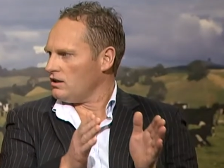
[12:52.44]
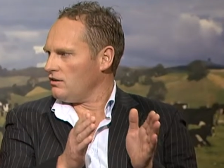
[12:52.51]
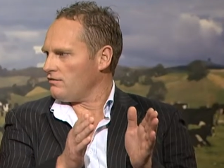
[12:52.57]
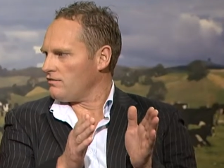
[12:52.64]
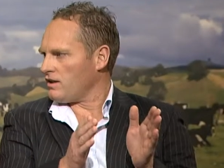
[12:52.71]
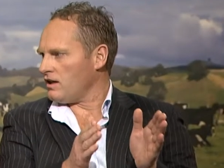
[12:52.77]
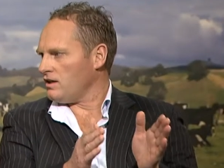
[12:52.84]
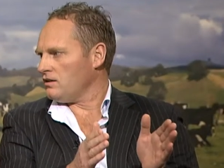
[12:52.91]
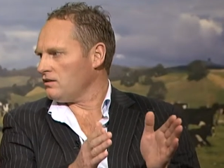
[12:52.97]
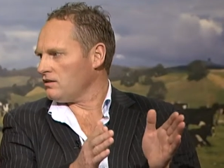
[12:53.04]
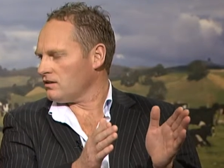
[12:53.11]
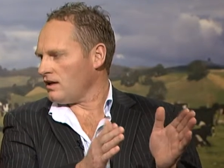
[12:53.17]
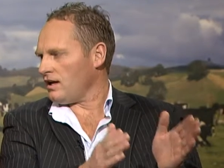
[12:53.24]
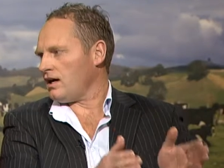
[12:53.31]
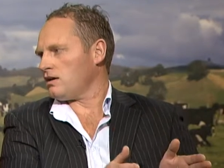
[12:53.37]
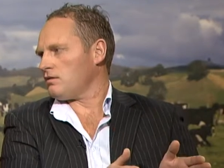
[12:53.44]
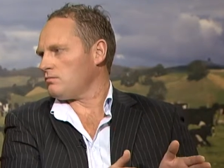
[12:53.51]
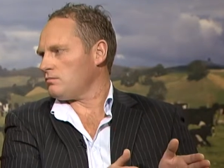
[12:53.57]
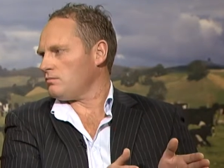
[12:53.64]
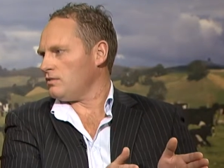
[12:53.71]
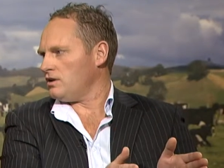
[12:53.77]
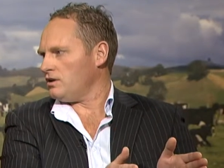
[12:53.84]
If they aren't
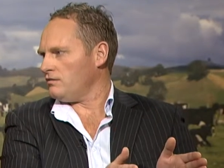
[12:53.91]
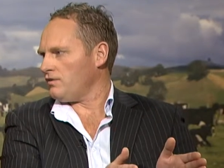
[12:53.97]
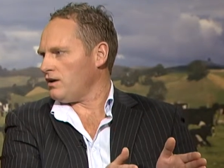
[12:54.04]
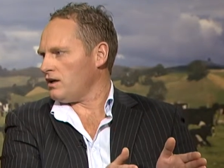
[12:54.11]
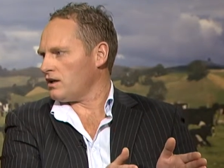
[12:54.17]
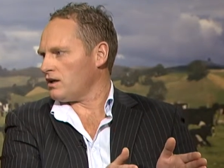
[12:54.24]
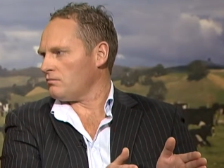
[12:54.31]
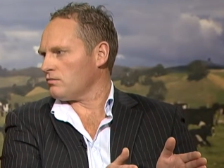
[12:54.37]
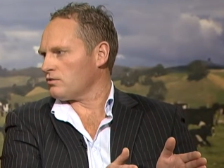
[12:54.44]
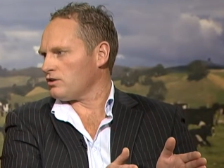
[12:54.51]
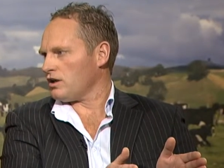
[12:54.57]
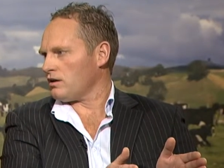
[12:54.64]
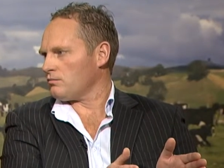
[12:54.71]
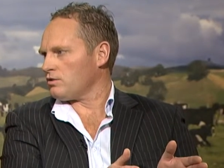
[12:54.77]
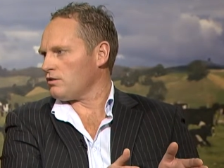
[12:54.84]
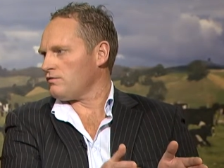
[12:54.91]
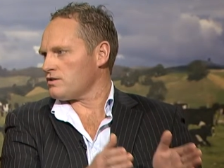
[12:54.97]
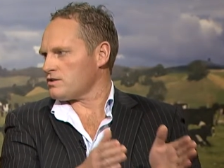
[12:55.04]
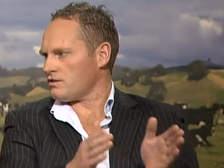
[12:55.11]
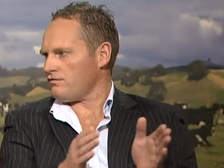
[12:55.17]
innovating and creating profits,